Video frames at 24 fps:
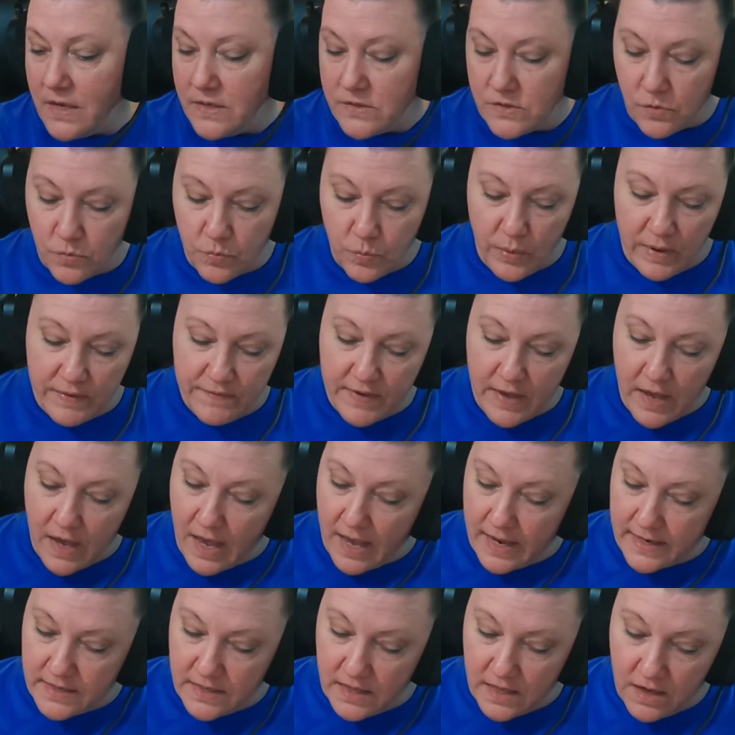So we've
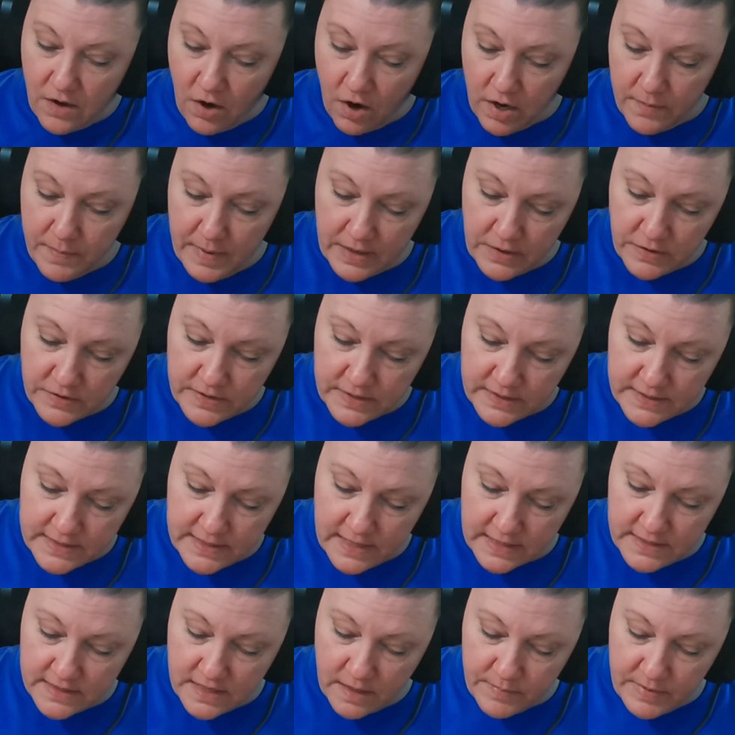got the Card Maker
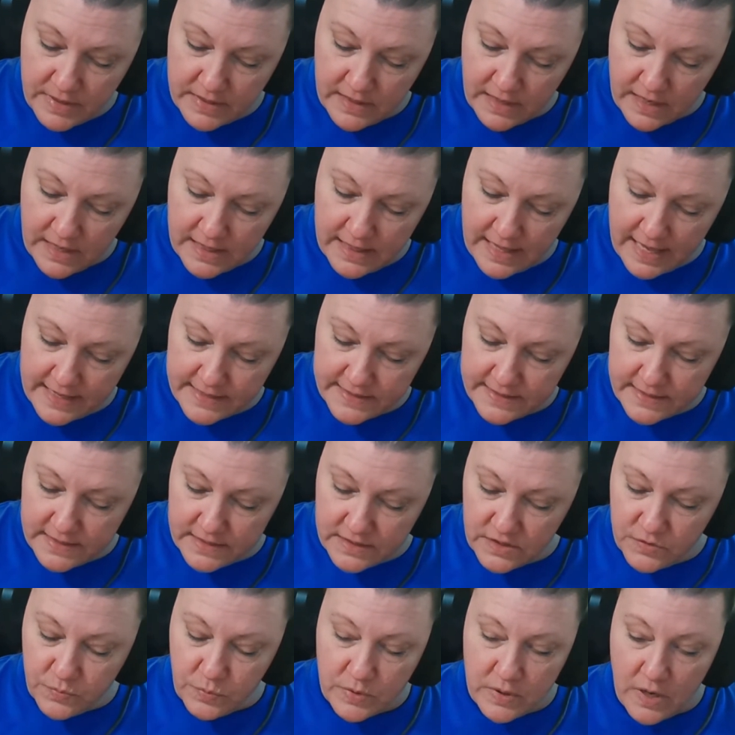Success Summit, the
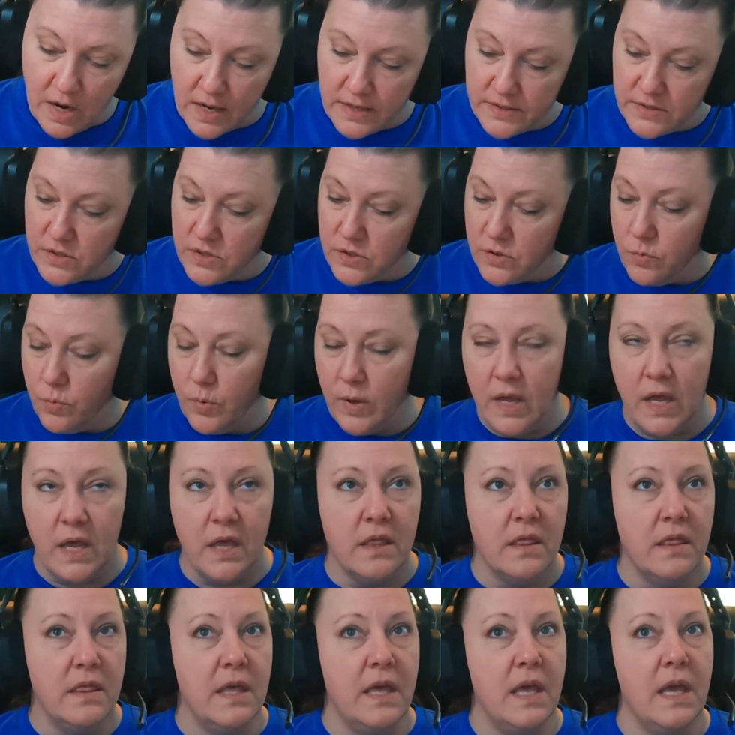classes. We're not
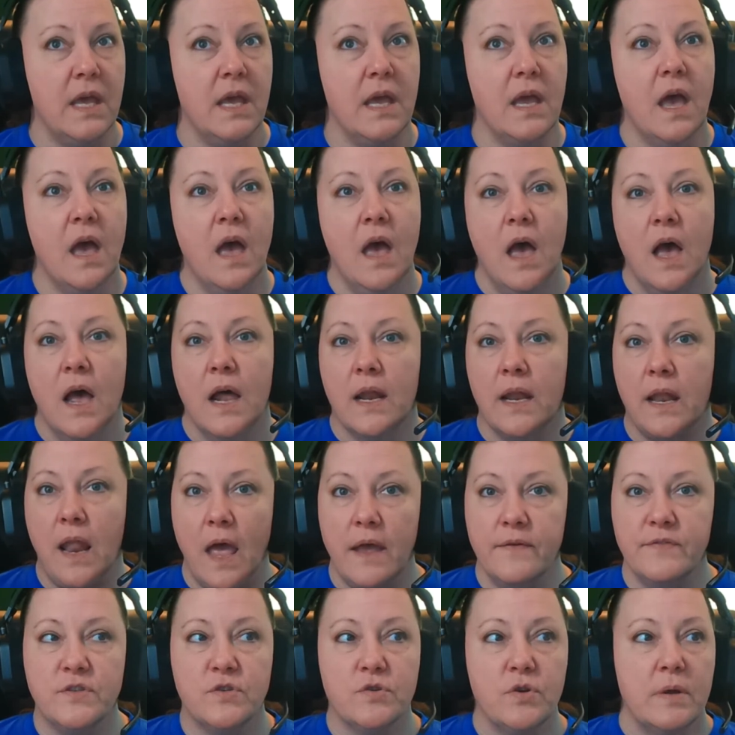doing the
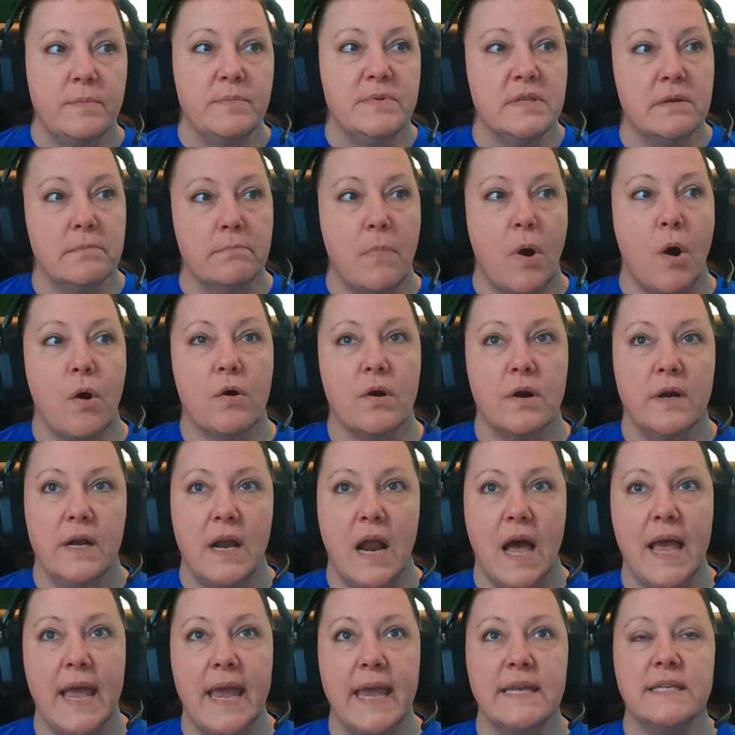live stream tomorrow
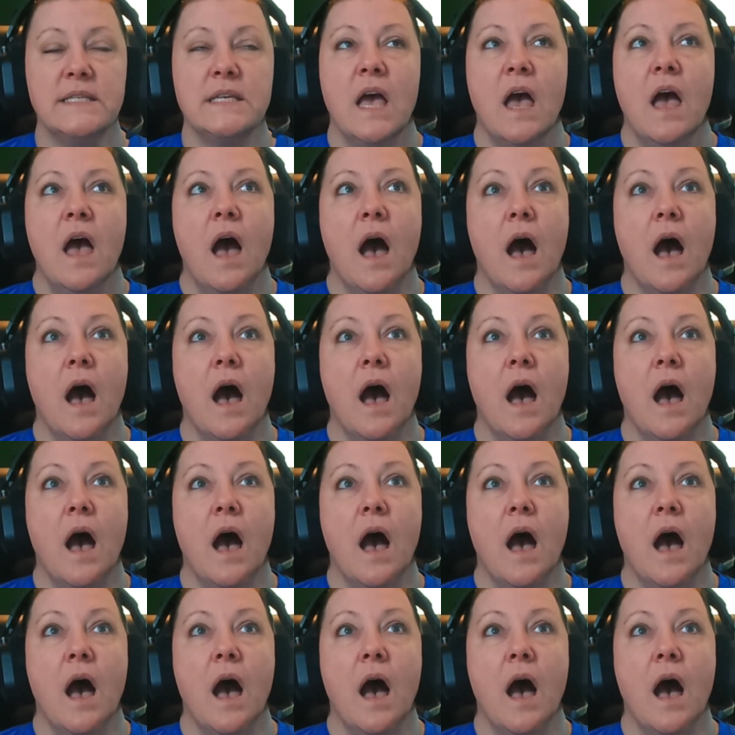night.